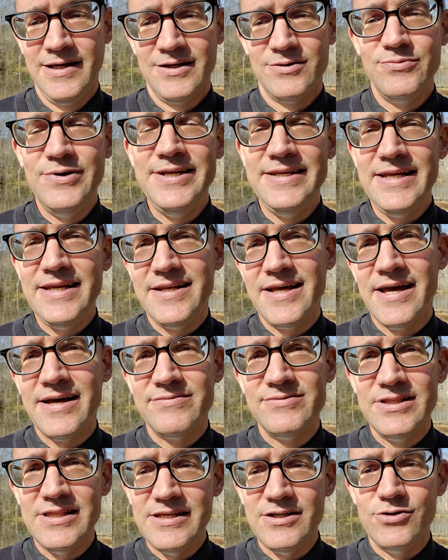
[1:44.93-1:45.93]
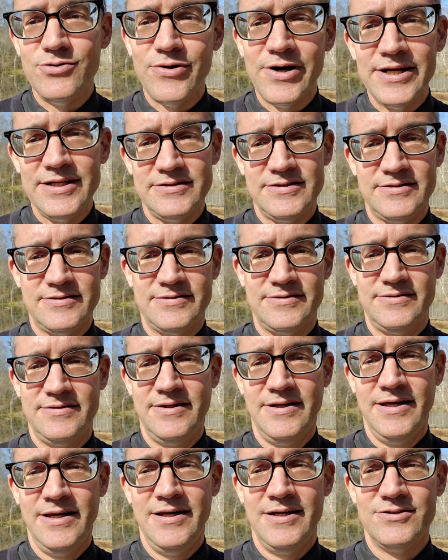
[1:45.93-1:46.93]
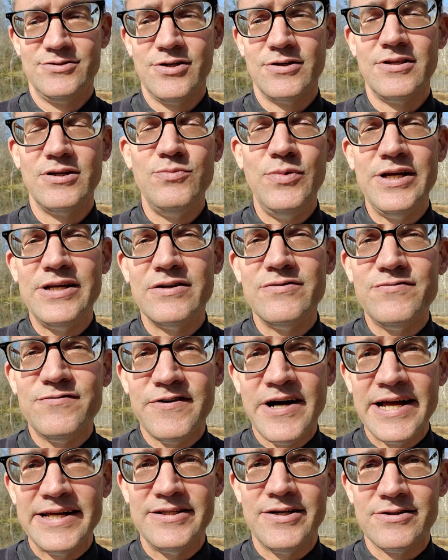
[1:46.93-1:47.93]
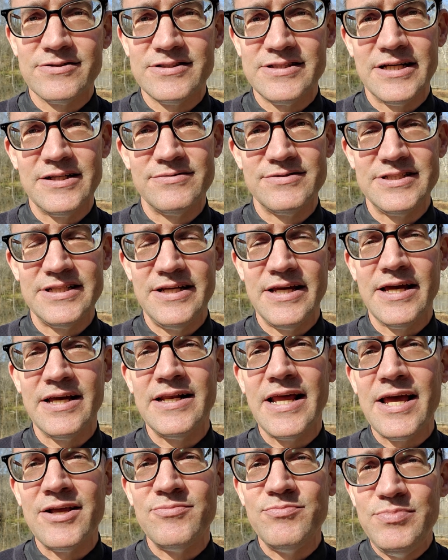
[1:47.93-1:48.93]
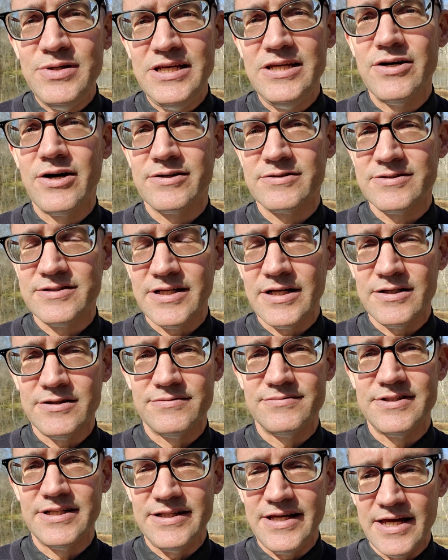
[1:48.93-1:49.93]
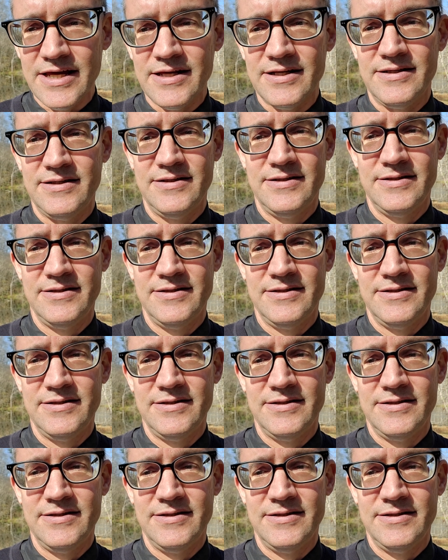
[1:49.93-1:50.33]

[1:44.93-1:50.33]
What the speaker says: We need heavenly grace so that we can find ourselves again and be ourselves again.